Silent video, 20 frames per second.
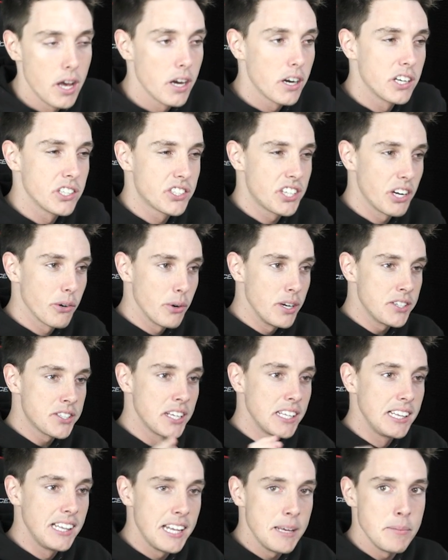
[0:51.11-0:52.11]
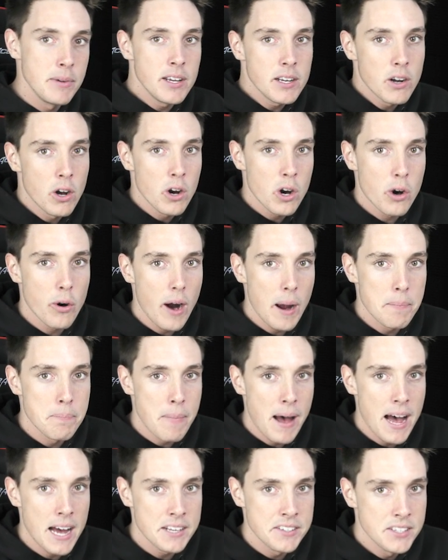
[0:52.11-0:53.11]
because there is a limit on Crab
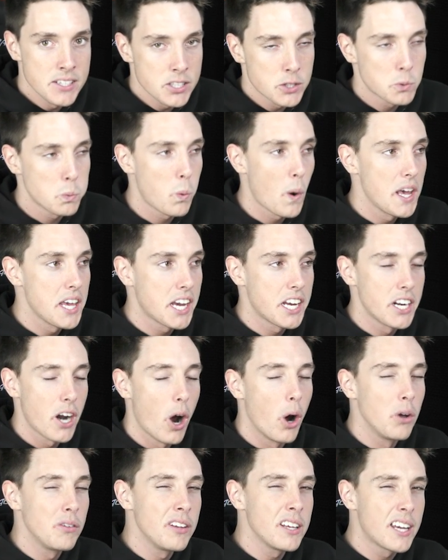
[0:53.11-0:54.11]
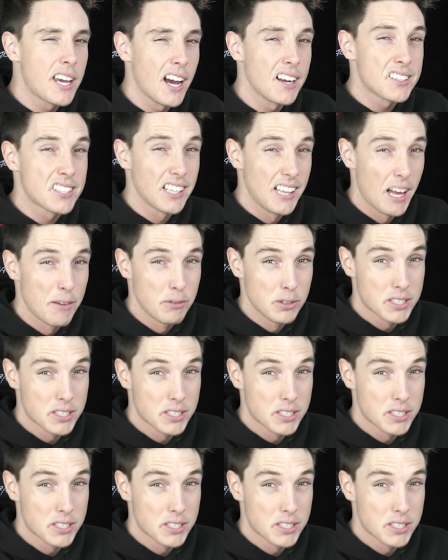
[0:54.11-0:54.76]
Madness where you can only get to level